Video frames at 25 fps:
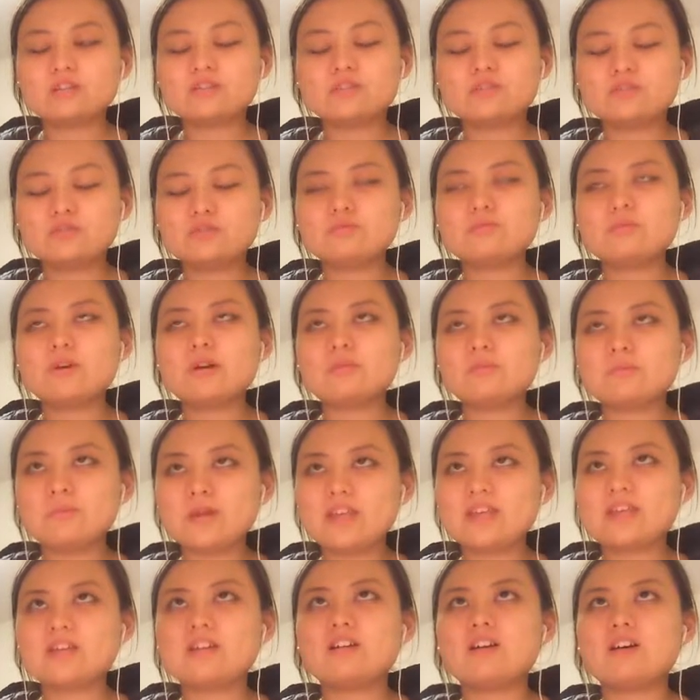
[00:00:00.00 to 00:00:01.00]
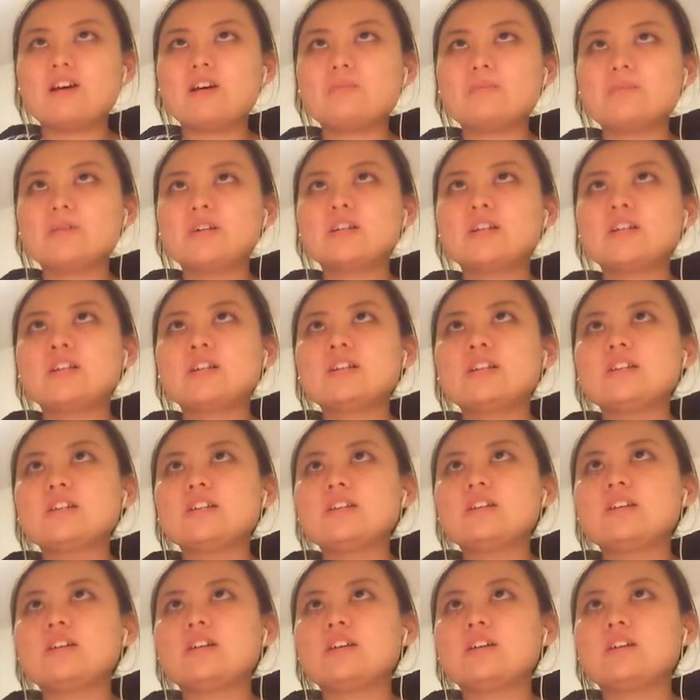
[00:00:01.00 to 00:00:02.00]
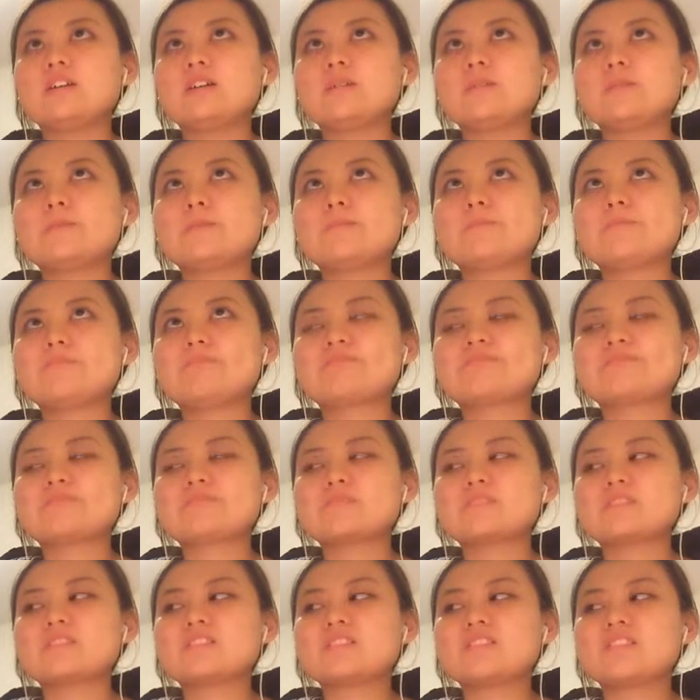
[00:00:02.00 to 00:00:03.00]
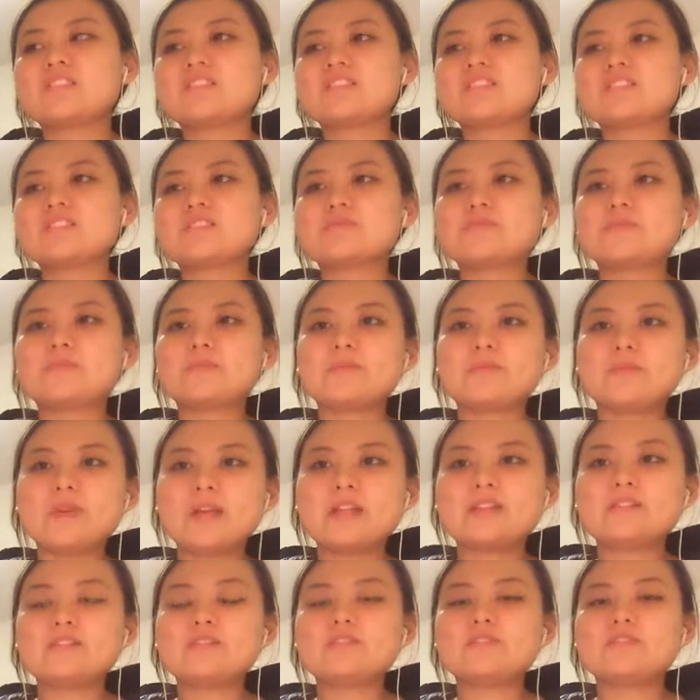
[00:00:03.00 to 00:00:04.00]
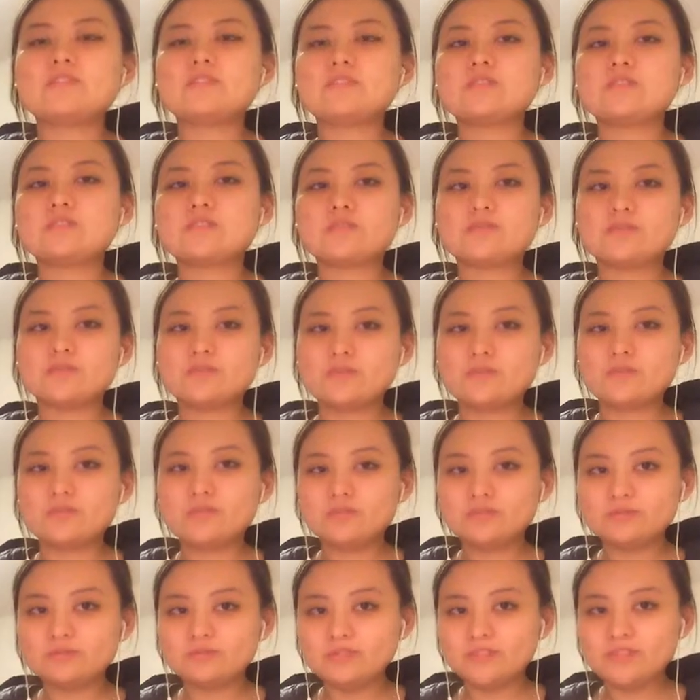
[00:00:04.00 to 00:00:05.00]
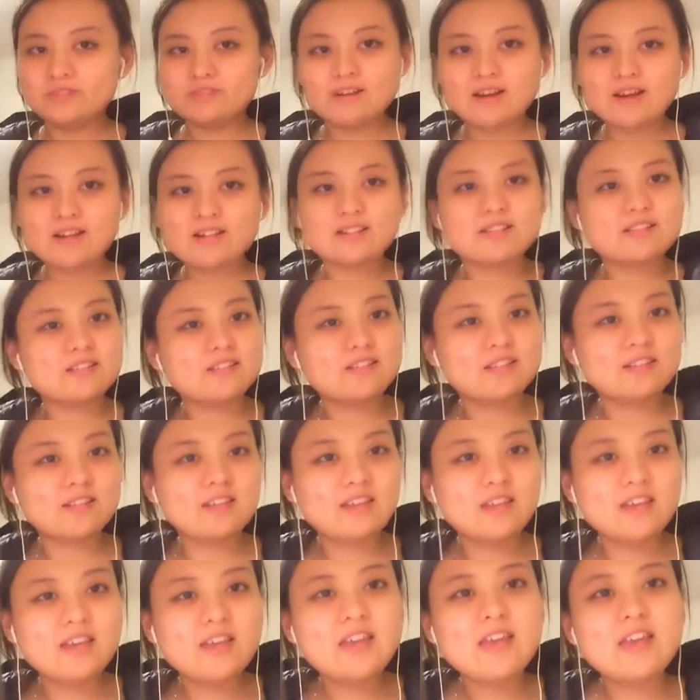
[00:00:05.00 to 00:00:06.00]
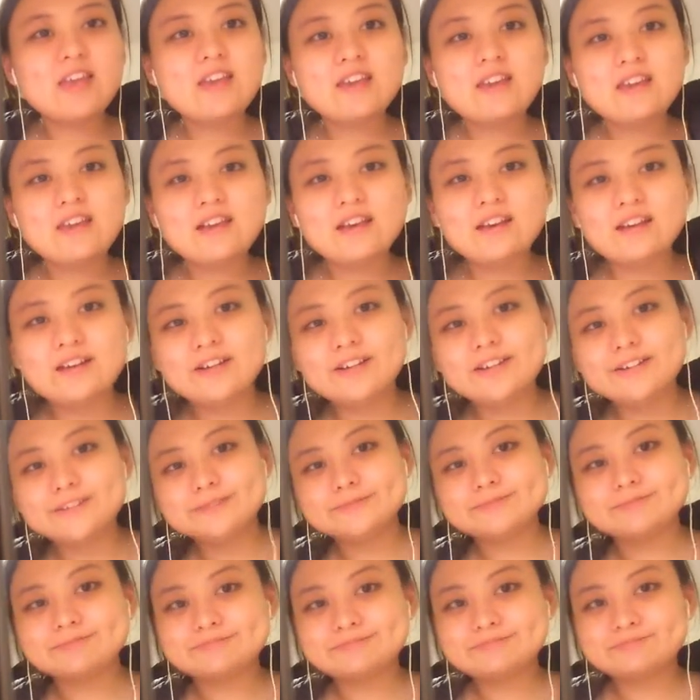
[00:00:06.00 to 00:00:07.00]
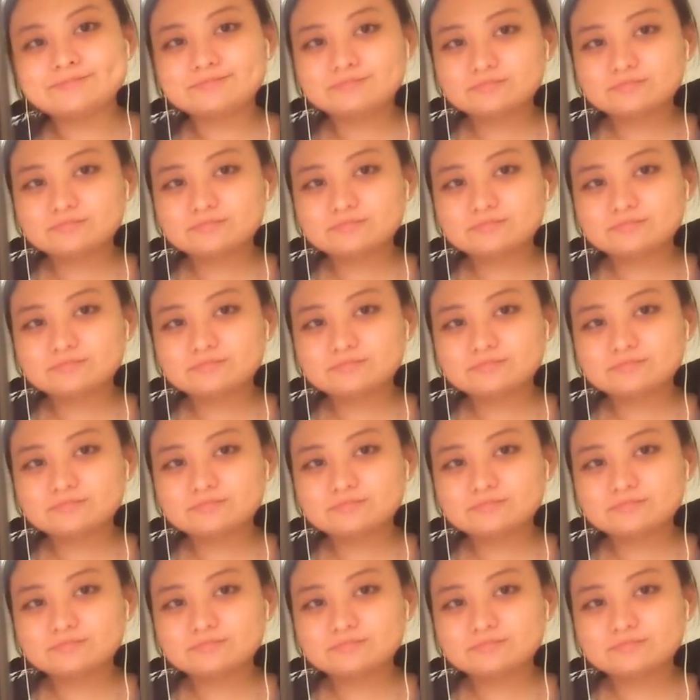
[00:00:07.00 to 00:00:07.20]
do my makeup. I just went to school directly, and